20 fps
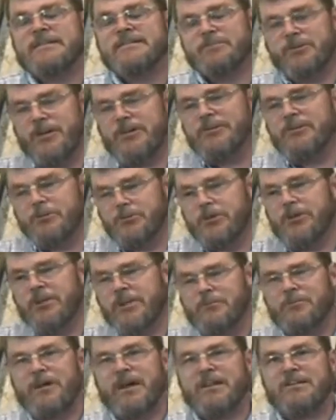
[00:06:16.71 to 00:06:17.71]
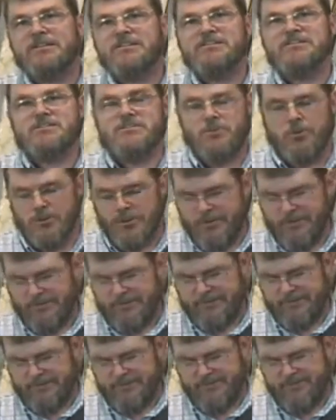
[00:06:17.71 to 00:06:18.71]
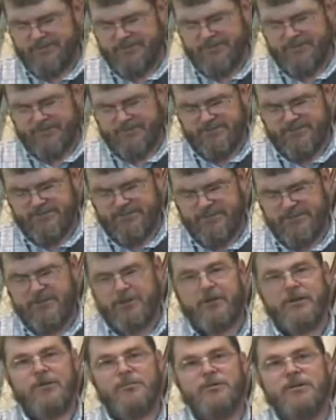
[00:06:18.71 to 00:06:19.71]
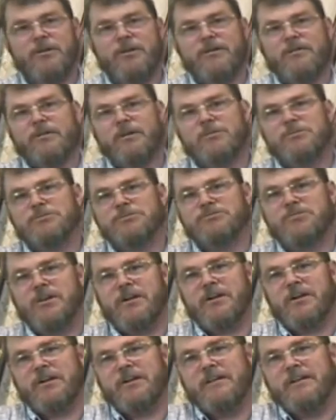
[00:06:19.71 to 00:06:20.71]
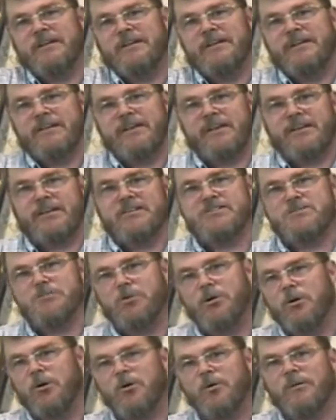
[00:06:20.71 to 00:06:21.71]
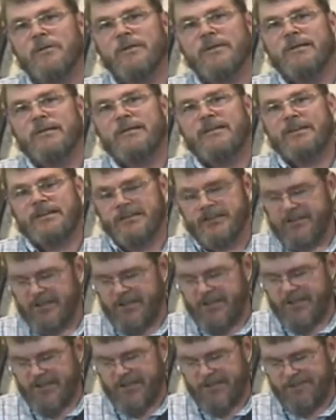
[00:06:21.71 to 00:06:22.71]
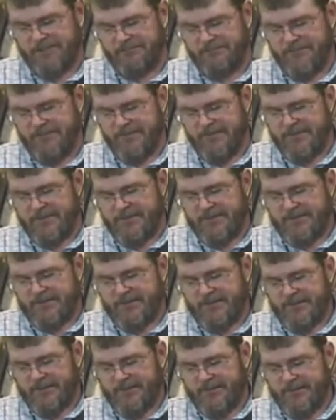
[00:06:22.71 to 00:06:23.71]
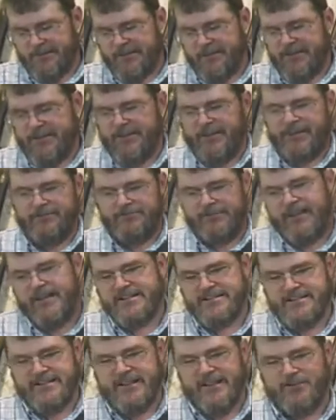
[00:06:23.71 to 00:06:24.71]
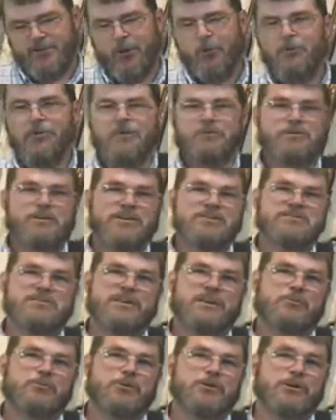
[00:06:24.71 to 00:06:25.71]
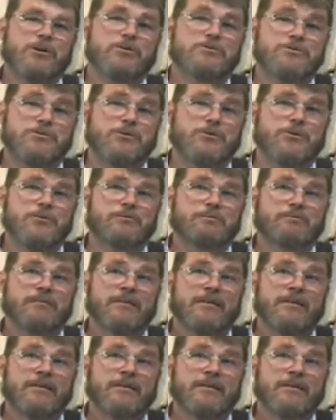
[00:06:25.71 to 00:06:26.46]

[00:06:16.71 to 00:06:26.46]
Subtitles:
But I do want to get back to the story of the armory at Harpers Ferry and its role in the county. In fact, I'm holding a piece that I want to go to.